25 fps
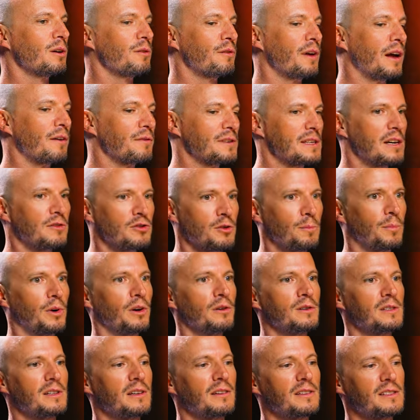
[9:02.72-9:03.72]
if you have such a
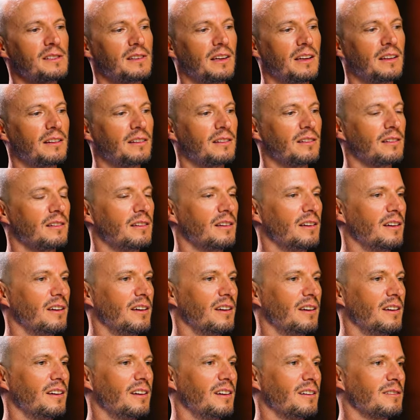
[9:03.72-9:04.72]
process, then
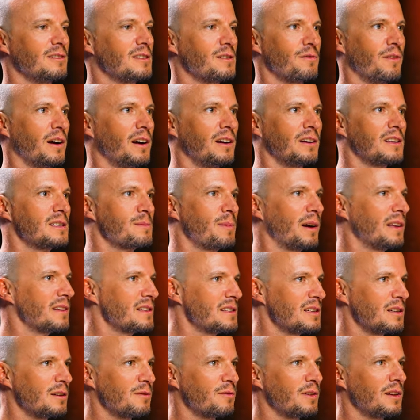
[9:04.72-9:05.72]
you know, it's very
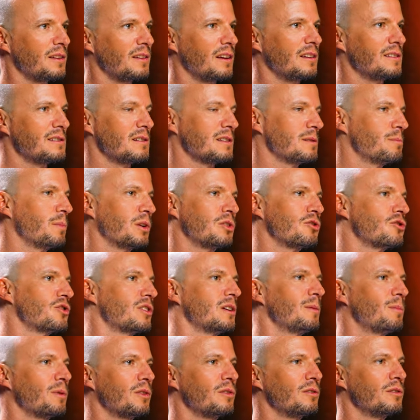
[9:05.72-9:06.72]
expensive, and, and so it's much
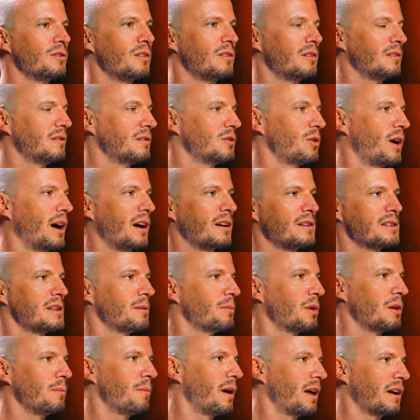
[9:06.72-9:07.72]
cheaper to, to hire
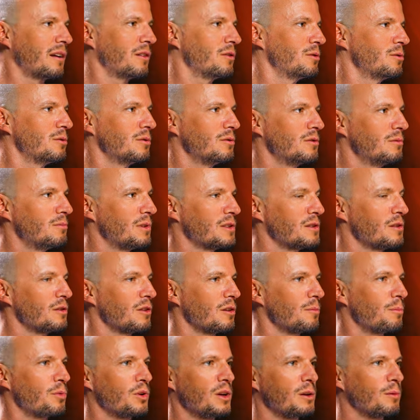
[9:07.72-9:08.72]
somebody back who was
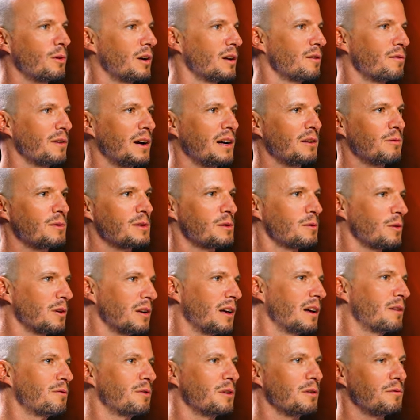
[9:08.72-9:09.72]
already pre-qualified, was already
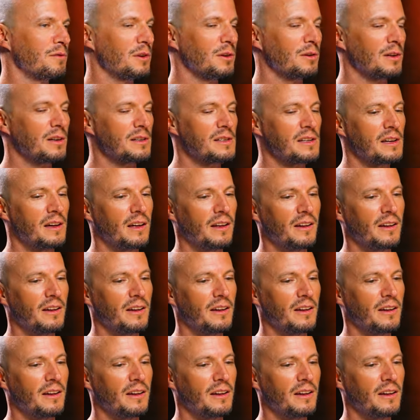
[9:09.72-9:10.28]
there for a few Indeed. years.